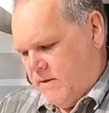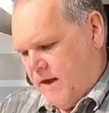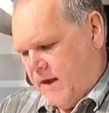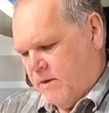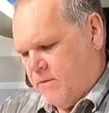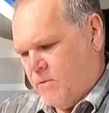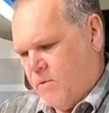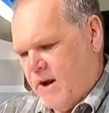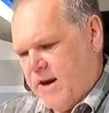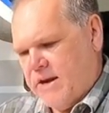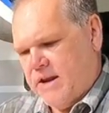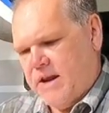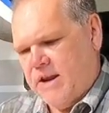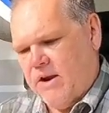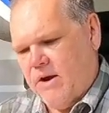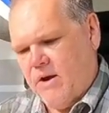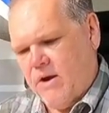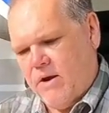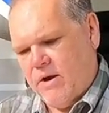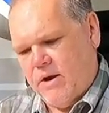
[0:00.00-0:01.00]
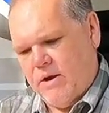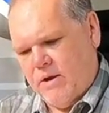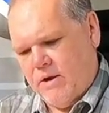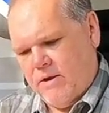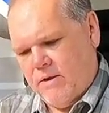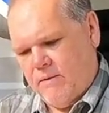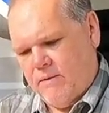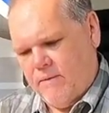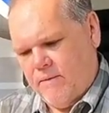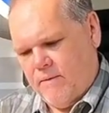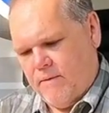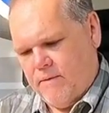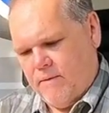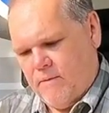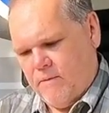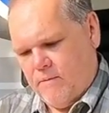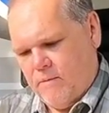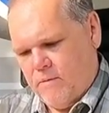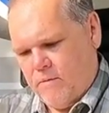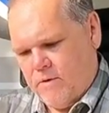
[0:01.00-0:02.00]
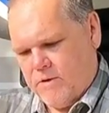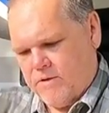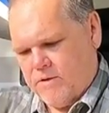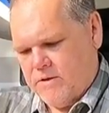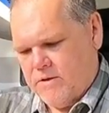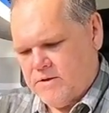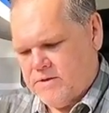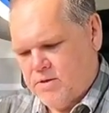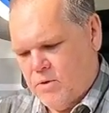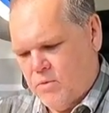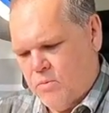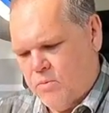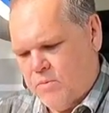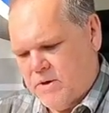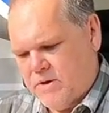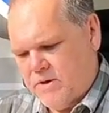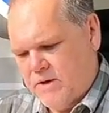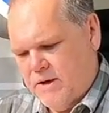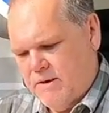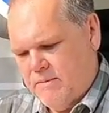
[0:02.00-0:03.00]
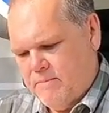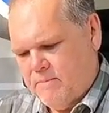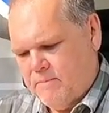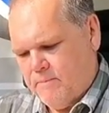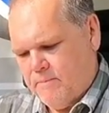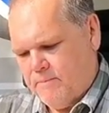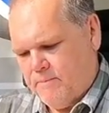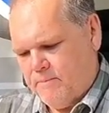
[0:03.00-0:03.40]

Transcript: then right here, this opened up.